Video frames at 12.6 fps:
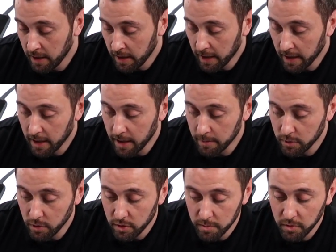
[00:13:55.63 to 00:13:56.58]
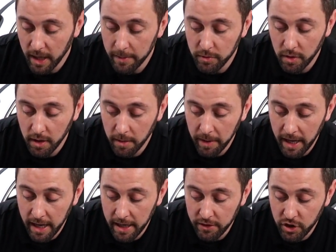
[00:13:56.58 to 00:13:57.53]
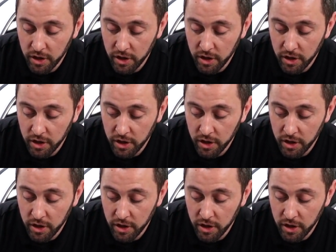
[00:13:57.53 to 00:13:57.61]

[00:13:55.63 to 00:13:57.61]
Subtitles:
So subscribe to our page,